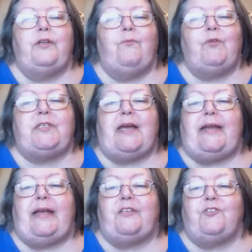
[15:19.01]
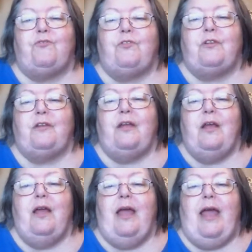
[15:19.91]
and was unanswered
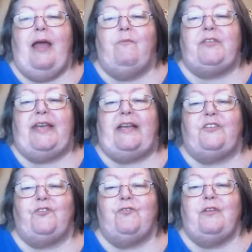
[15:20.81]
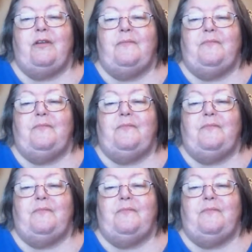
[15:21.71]
and was answered.